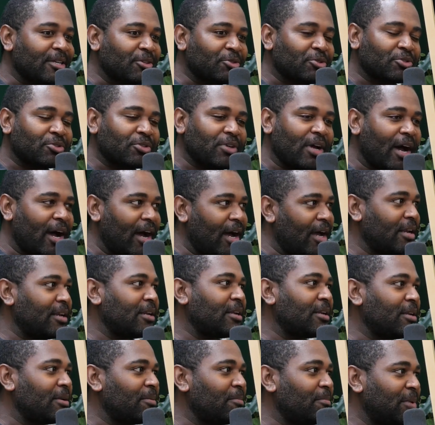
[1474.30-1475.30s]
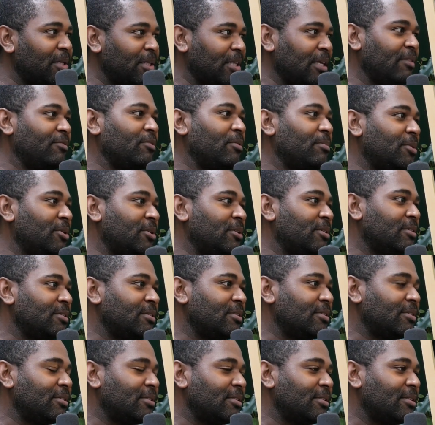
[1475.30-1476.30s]
It is just unbelievable.
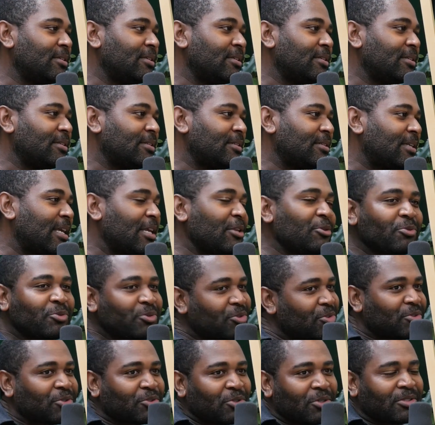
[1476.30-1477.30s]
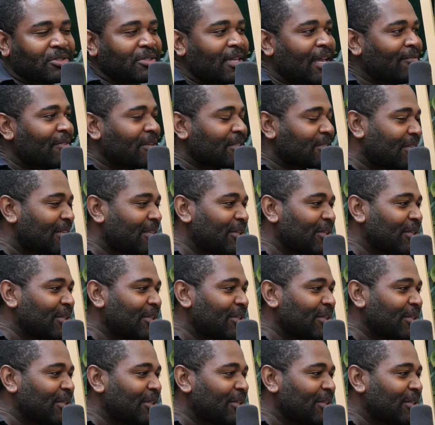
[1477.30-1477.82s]
Can you just give us